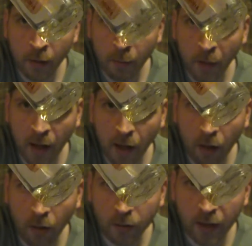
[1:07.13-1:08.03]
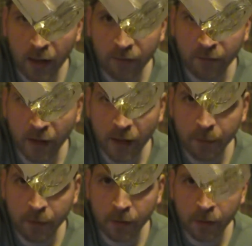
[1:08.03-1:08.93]
My all-day
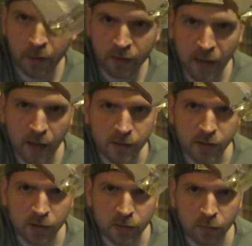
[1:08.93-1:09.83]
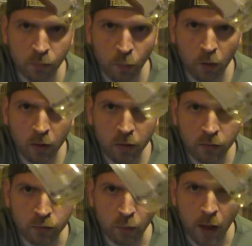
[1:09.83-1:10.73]
vape, it's got just one little
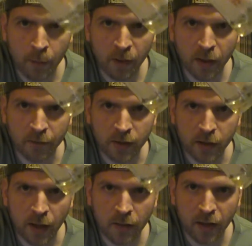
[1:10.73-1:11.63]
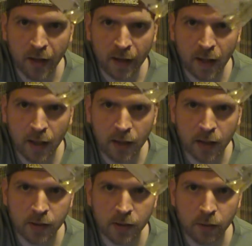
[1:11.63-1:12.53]
drop left in there that I can't
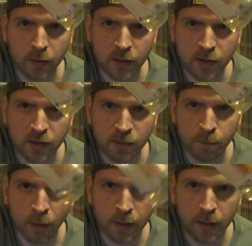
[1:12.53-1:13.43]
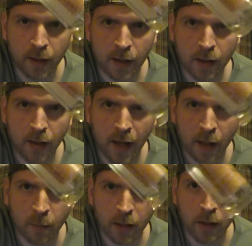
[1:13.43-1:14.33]
get to, and it's just bugging the hell out
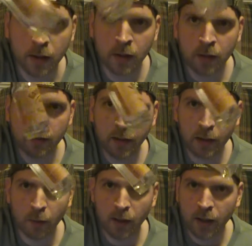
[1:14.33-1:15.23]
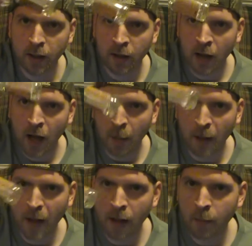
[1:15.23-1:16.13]
of me. Anyway, I'm
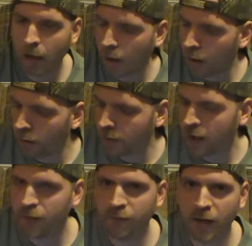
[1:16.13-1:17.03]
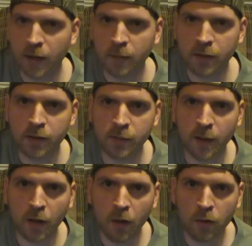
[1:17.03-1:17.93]
out of my all-day vape because my
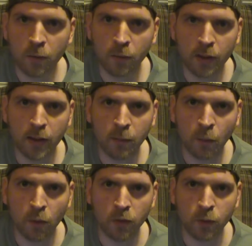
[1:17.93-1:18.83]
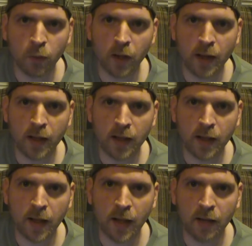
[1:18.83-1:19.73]
local brick and mortar is where I get
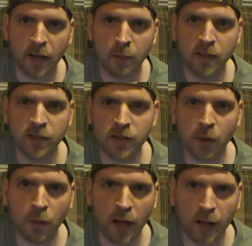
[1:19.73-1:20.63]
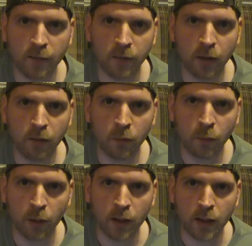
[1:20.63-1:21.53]
it at, and they've been sold out for over a
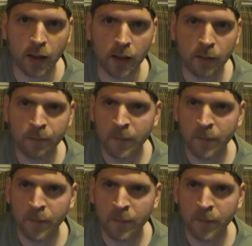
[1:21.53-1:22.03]
week now.